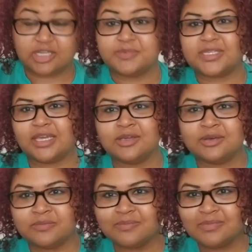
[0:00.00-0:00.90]
upset
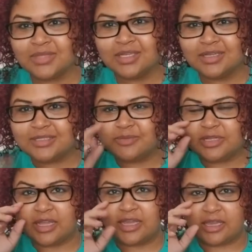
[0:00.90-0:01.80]
you to be
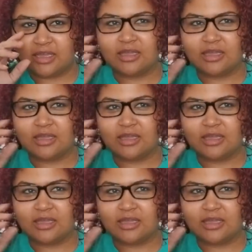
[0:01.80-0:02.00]
like,